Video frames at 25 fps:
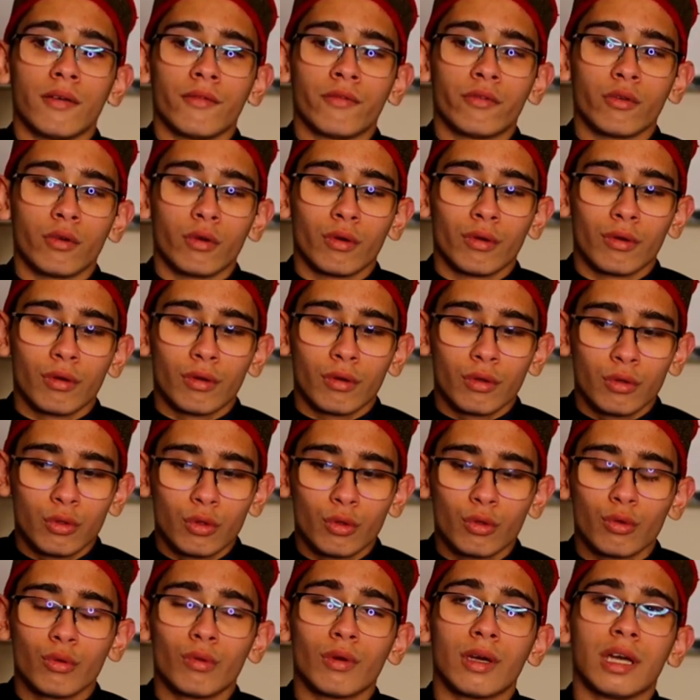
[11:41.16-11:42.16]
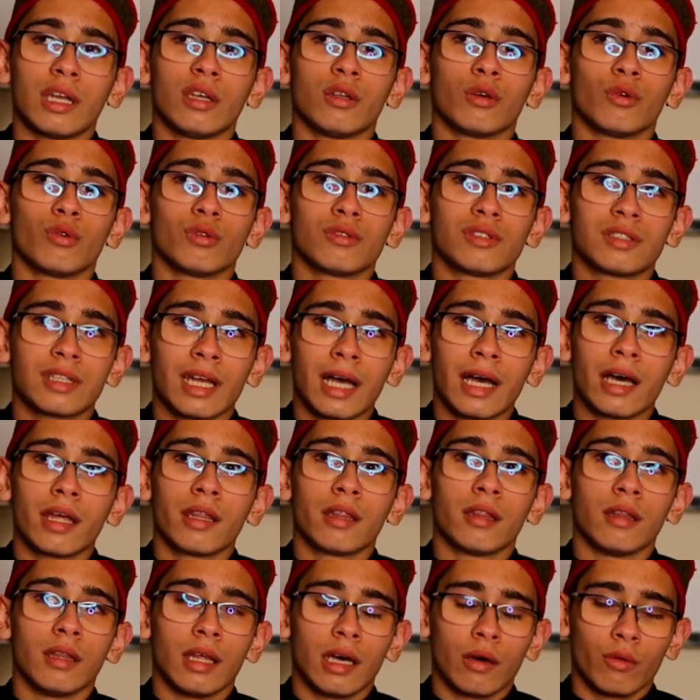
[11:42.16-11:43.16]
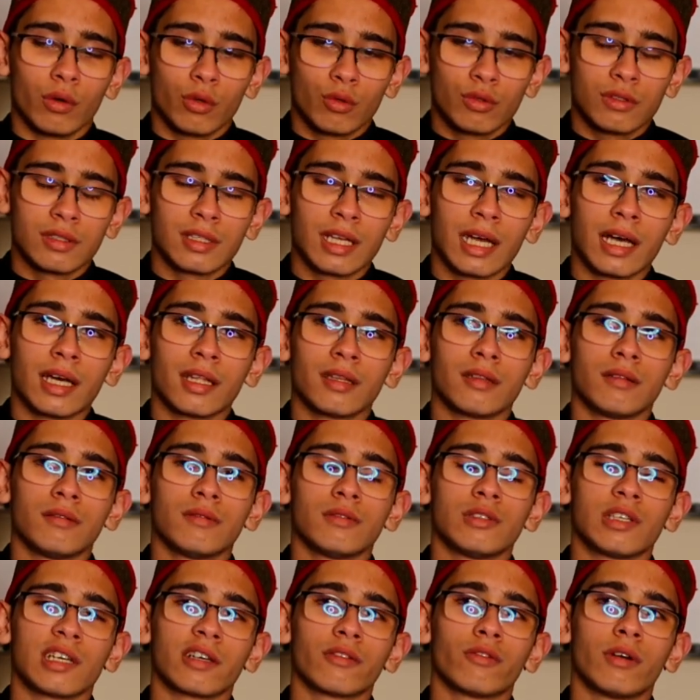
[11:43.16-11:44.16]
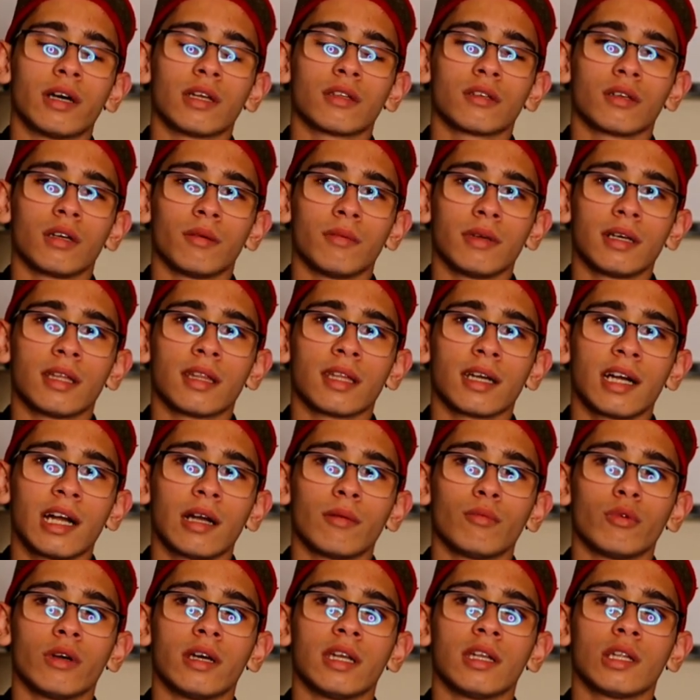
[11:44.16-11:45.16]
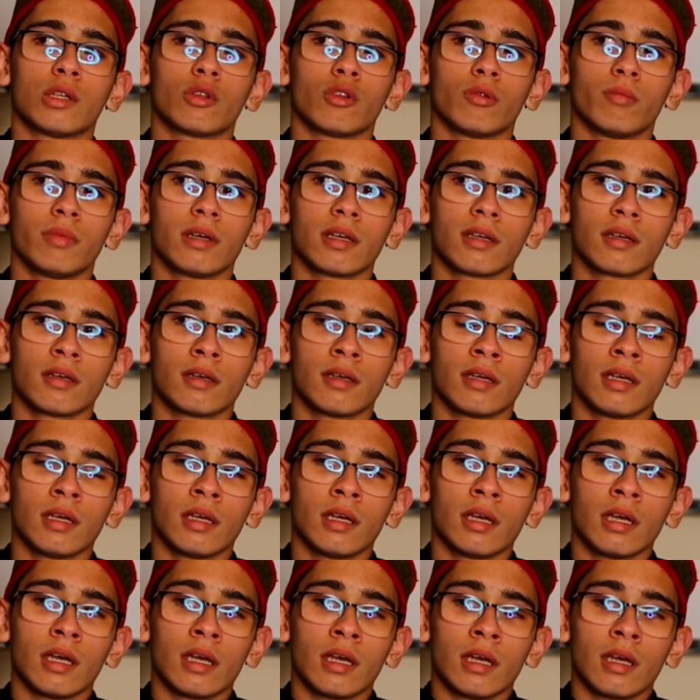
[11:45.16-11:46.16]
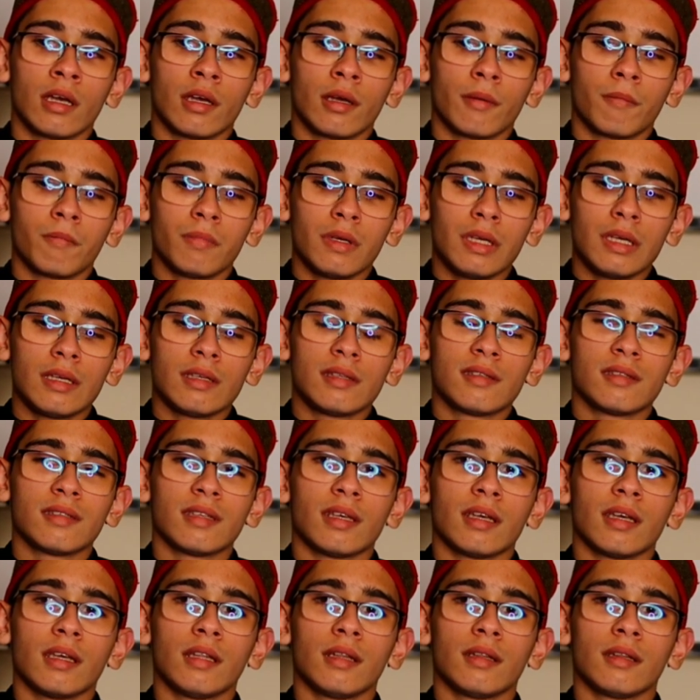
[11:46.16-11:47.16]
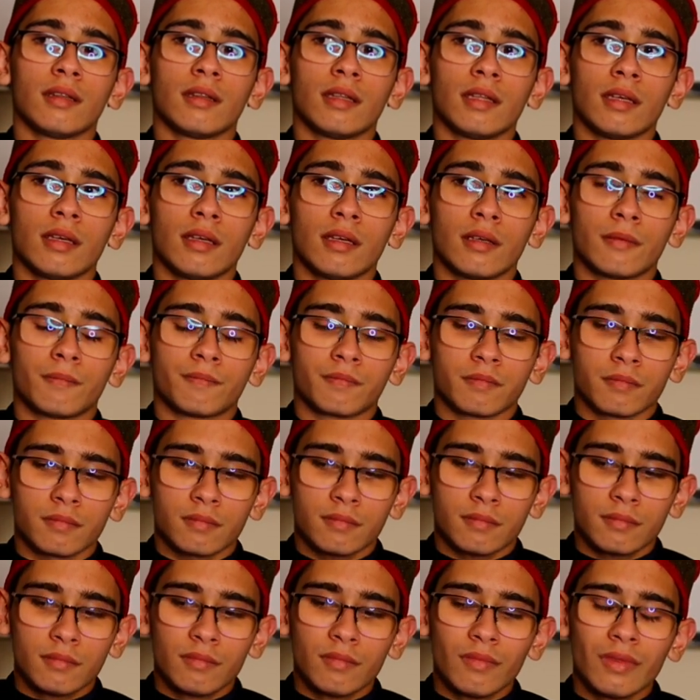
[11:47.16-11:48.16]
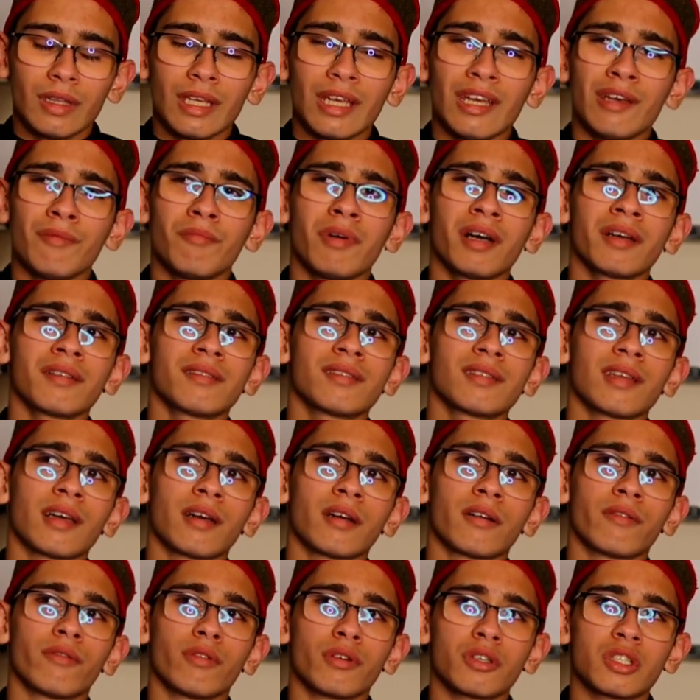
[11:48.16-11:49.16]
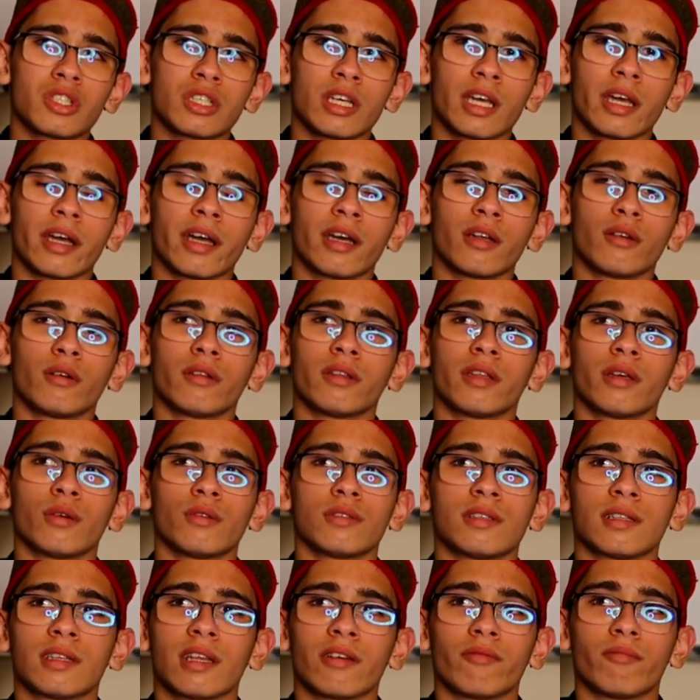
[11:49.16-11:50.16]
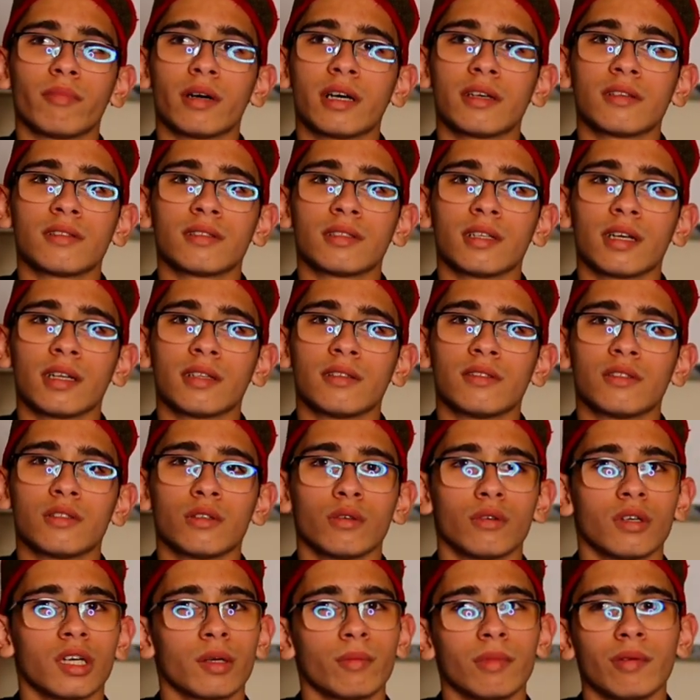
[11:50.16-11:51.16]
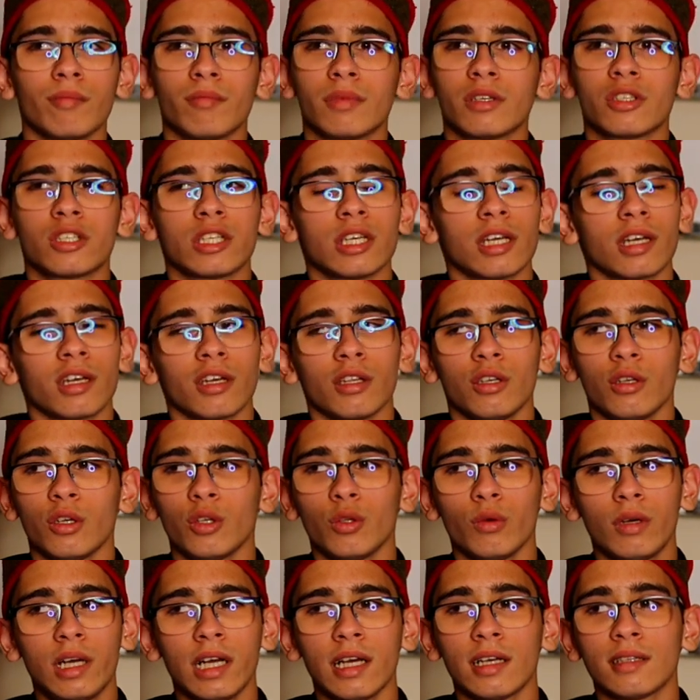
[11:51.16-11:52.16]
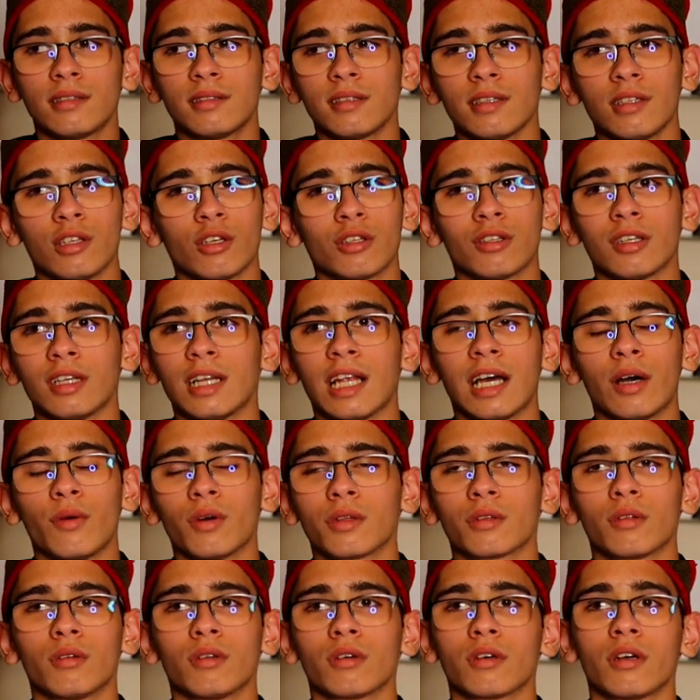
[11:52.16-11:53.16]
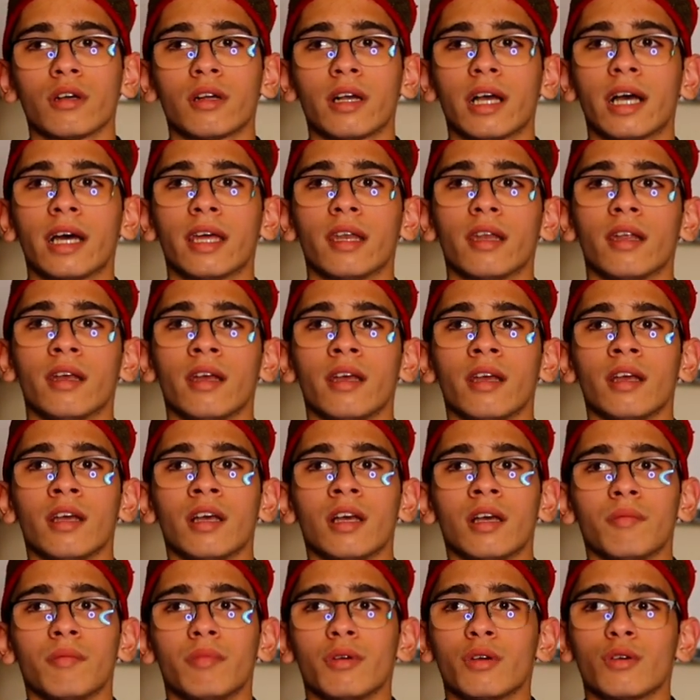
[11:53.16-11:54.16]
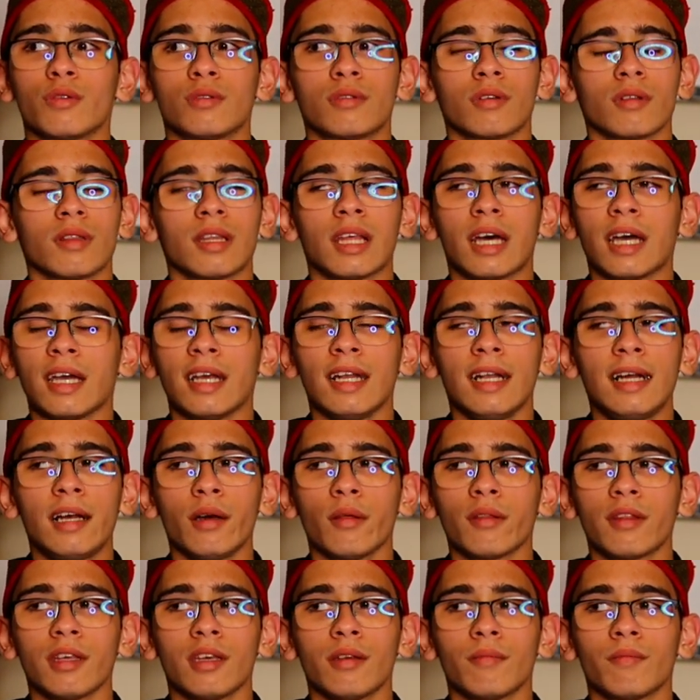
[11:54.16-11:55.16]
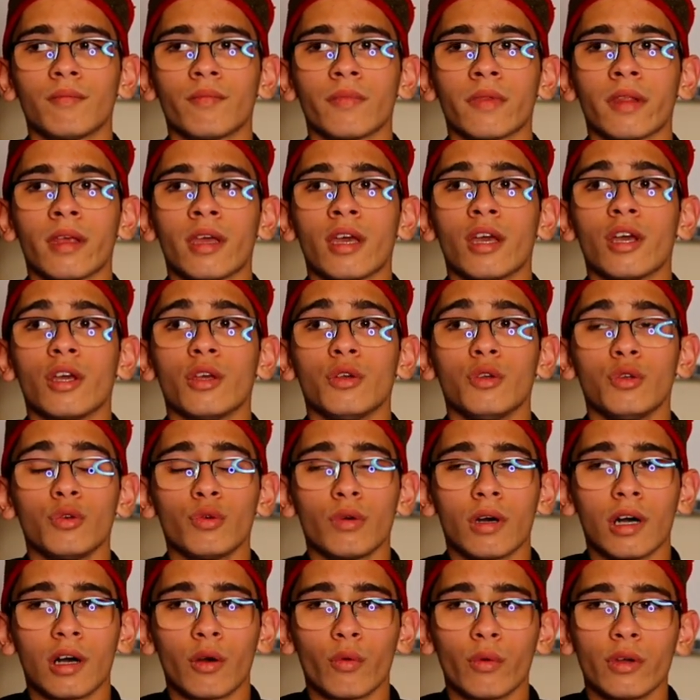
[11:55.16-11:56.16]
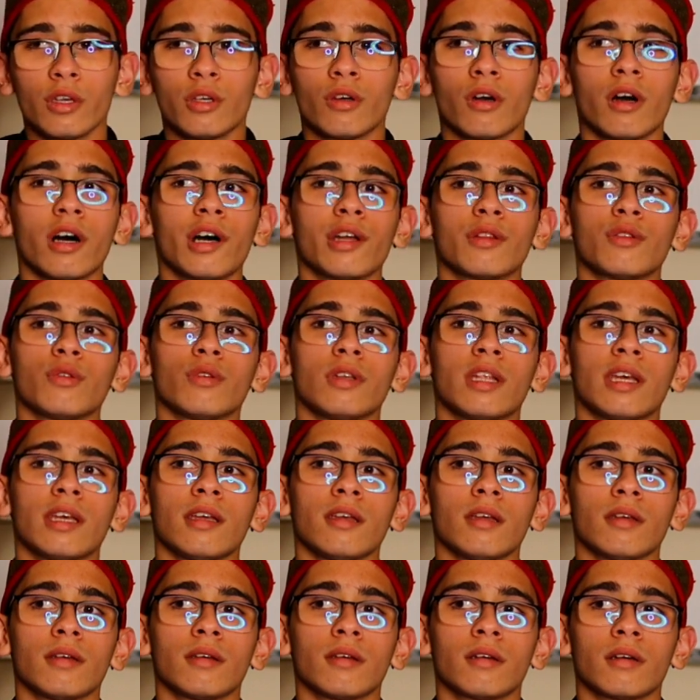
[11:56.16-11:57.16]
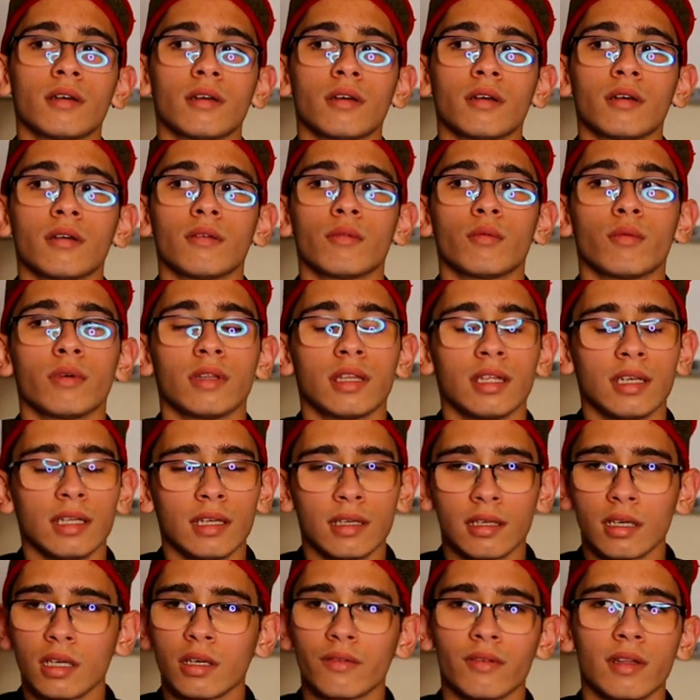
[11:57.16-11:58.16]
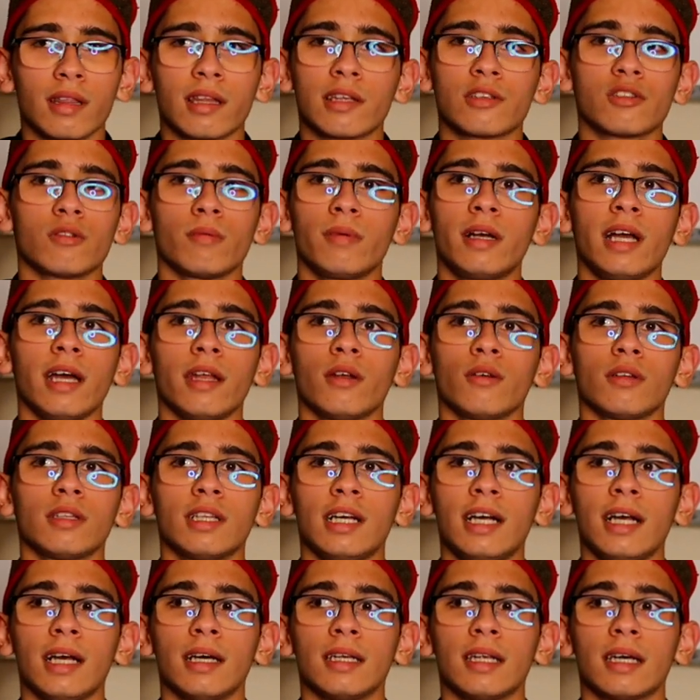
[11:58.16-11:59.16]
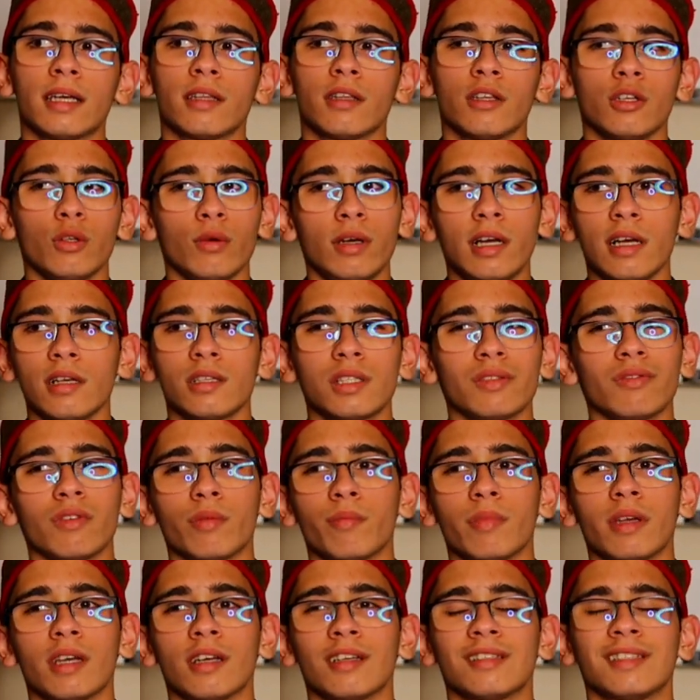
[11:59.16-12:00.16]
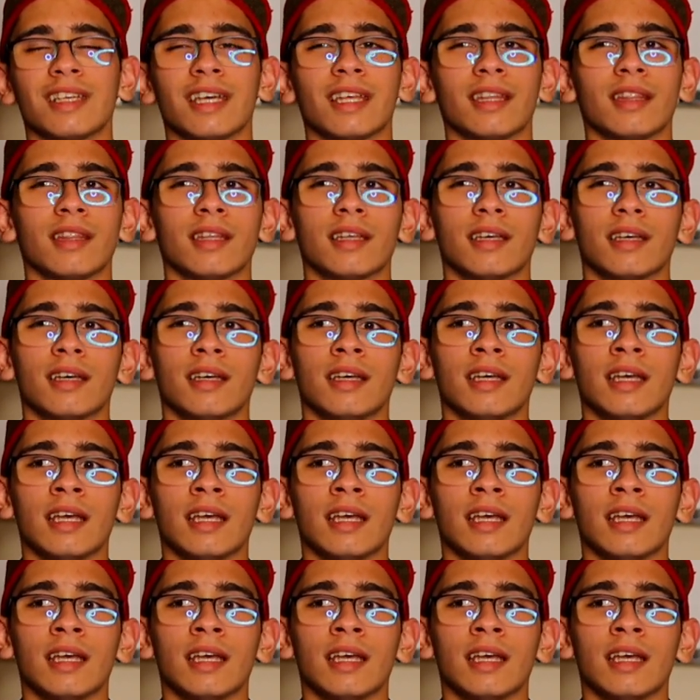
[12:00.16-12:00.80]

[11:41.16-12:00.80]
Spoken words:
for you and your Ustaz, our Ustaz, Sheikh Fuad Khabir, Allah Yarhamu, and it will bring peace in the barzakh for Sheikh and all those that have passed on. So remember Sheikh in your du'as, in your tilawat al-Quran, because Allah al-Azim, you are where you are today with the decree of Allah subhanahu wa ta'ala, the du'as of your parents, and